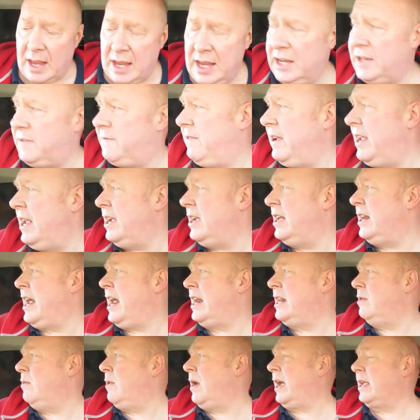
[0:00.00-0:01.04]
It's vegan
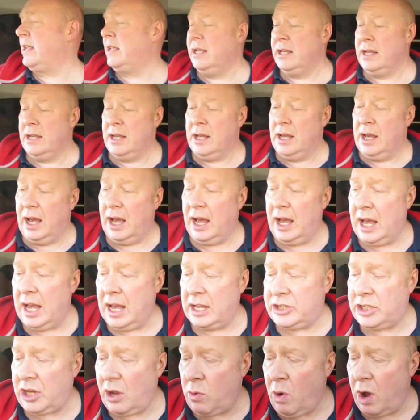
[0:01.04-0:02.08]
anyway.
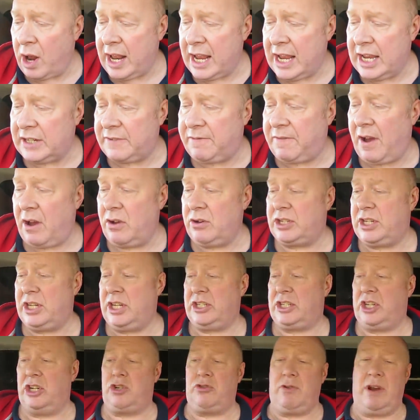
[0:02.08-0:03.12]
Uh, so what it is, folks,
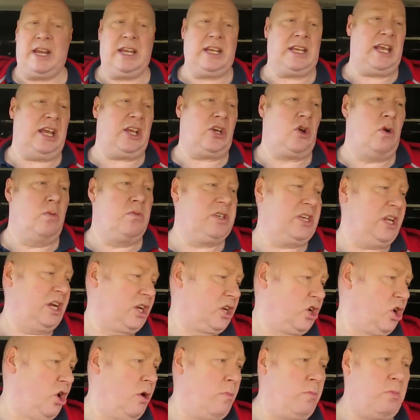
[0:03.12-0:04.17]
it's a drink. It comes in a
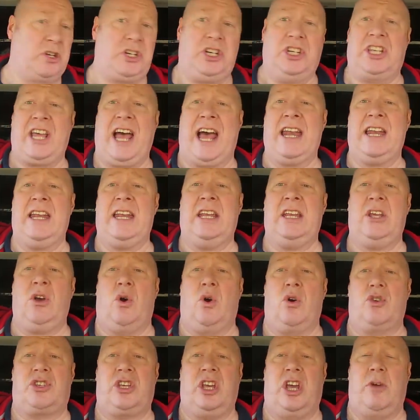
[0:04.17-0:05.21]
cup, which is handy,
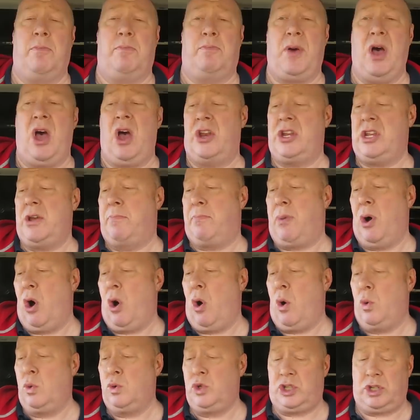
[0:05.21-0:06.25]
or it'll burn your
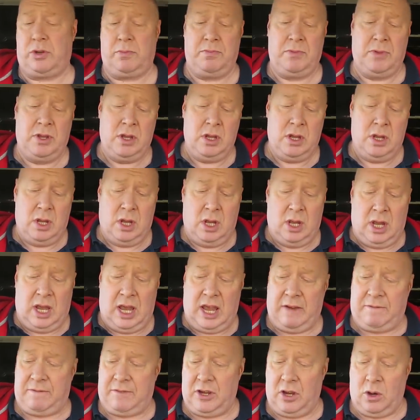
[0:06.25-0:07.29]
balls
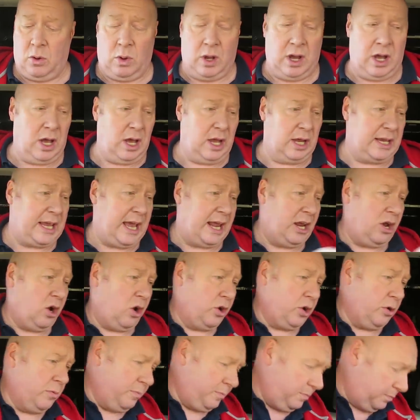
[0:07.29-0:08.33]
if you uh, get it
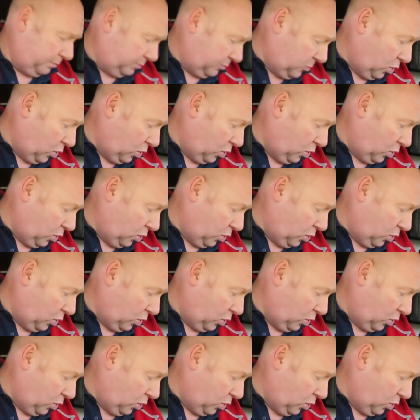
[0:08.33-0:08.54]
on them